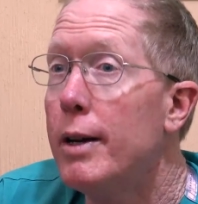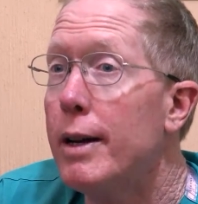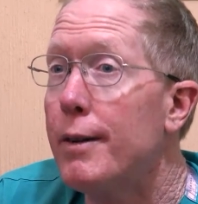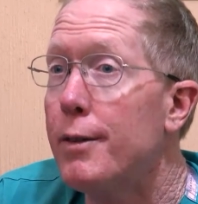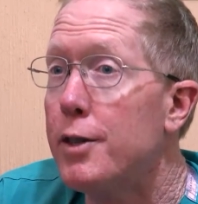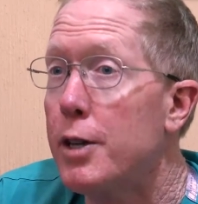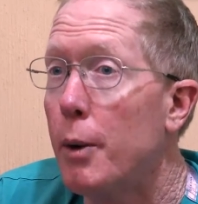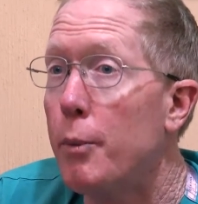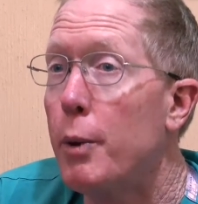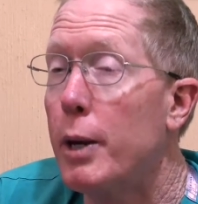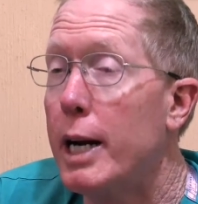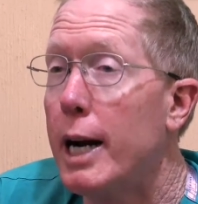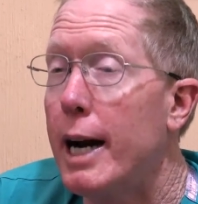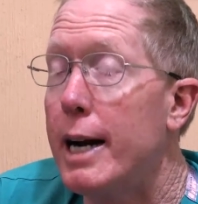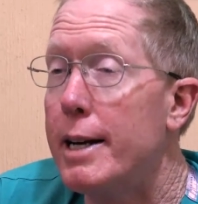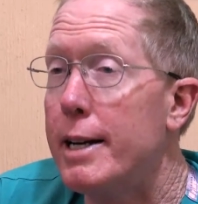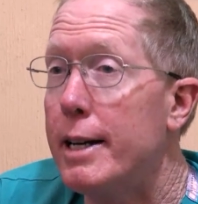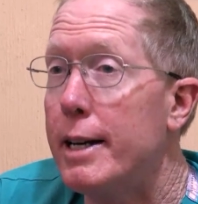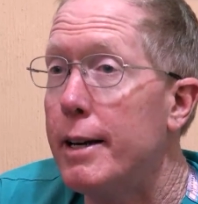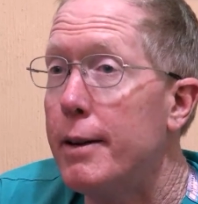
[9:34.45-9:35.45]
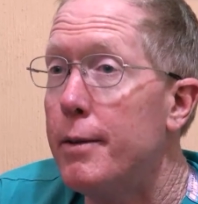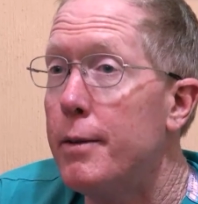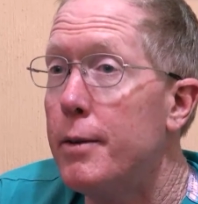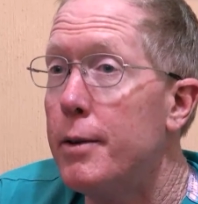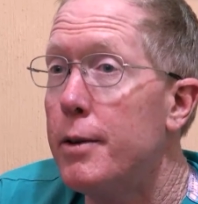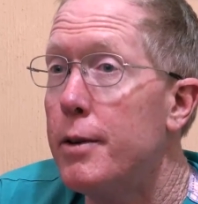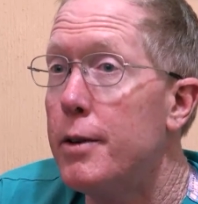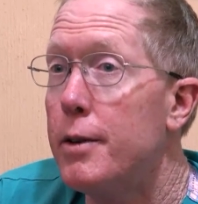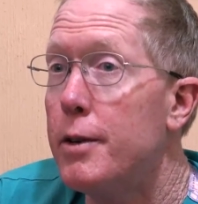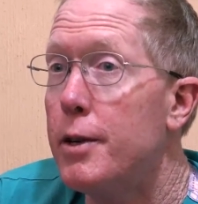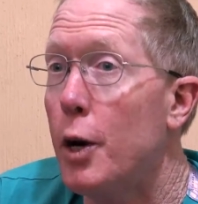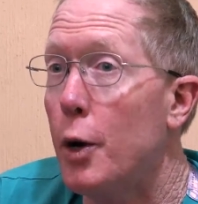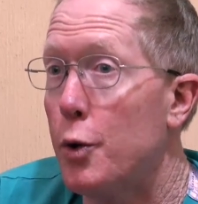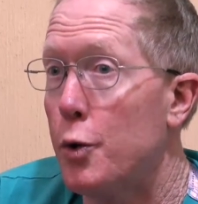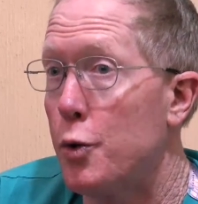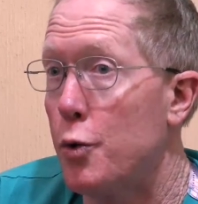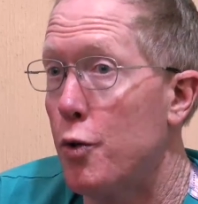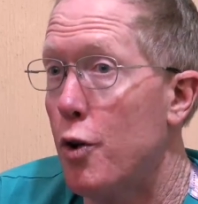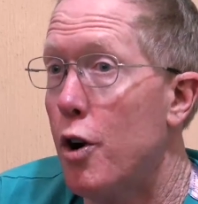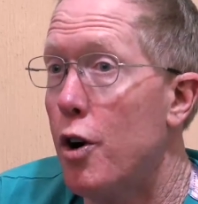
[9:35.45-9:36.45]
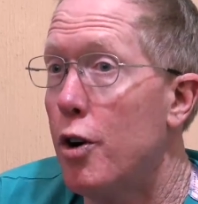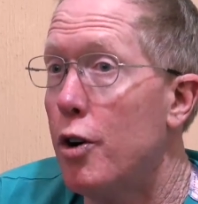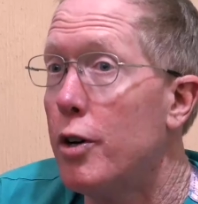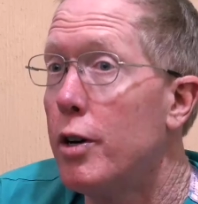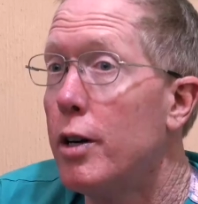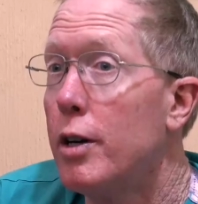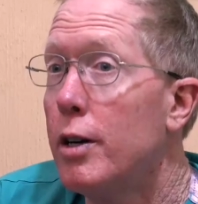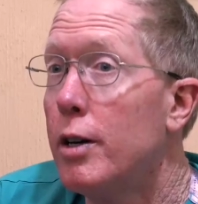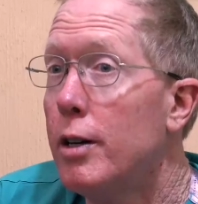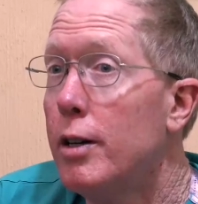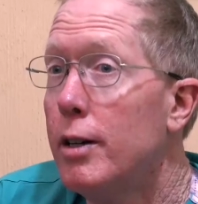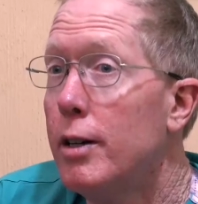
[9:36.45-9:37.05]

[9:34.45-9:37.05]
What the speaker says: if something I did goes wrong,